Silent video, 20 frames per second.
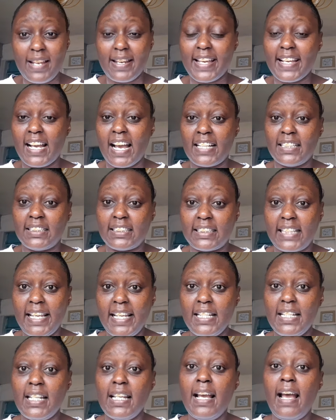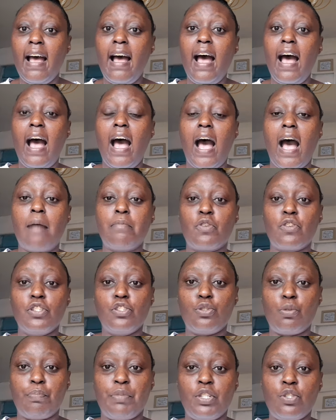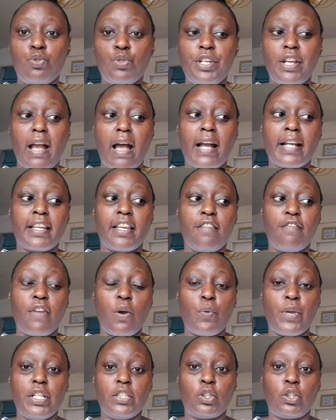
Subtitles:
Like I said, I'm going to be doing a giveaway.